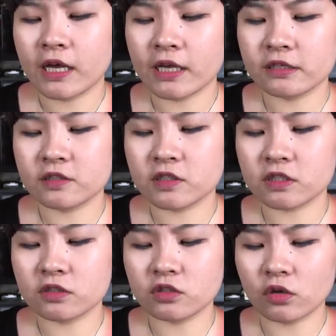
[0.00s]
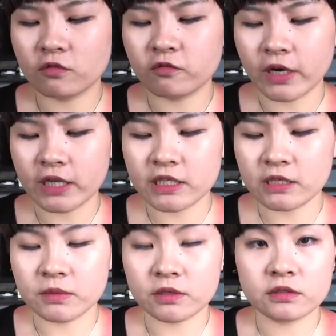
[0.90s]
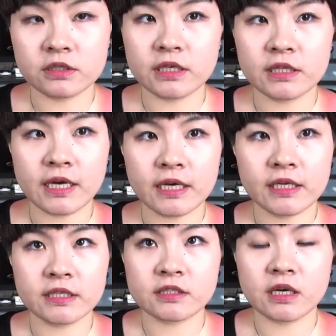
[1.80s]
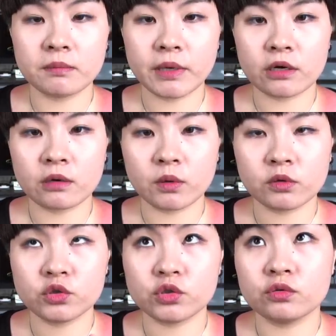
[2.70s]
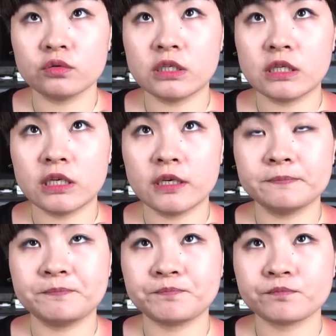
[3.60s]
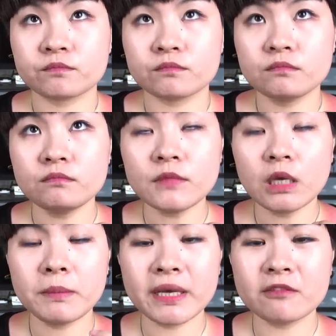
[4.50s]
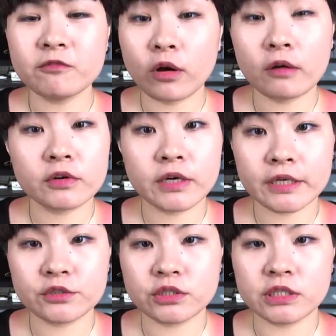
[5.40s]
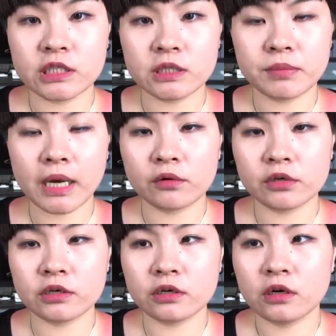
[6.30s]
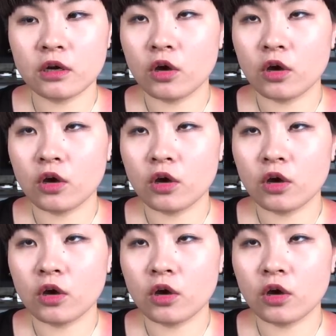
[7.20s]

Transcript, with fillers: It's so finely milled that it's comparable to the Make Up For Ever H D powder